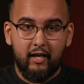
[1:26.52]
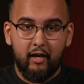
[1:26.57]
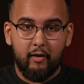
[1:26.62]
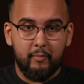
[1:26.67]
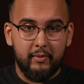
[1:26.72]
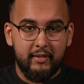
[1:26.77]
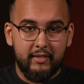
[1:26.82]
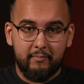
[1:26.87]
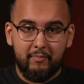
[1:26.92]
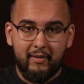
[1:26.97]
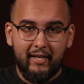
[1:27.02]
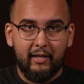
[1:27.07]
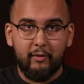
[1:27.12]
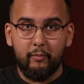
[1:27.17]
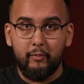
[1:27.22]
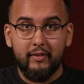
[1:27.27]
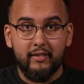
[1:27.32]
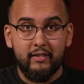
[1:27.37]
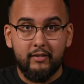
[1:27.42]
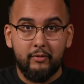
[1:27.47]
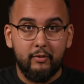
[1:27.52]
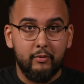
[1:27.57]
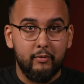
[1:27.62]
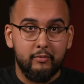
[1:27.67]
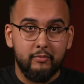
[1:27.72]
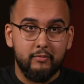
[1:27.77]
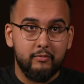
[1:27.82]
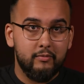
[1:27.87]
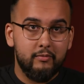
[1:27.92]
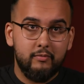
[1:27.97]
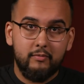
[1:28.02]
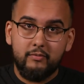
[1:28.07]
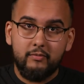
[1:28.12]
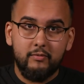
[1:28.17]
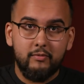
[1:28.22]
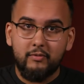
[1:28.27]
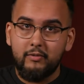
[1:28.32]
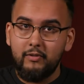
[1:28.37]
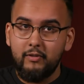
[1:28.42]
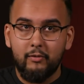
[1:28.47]
I'll be playing with you know
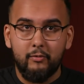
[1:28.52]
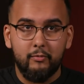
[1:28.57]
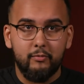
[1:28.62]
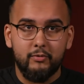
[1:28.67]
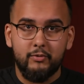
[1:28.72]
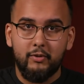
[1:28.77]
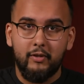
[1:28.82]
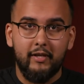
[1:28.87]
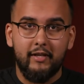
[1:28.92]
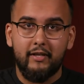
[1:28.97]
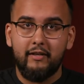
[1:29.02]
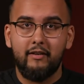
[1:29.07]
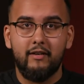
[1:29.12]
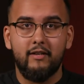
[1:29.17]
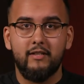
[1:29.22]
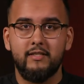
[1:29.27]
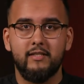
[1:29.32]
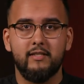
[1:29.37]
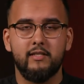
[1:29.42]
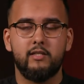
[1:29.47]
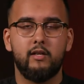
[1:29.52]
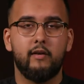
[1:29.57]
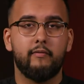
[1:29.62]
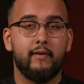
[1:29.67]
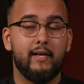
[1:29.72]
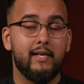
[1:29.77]
little toy cars and stuff.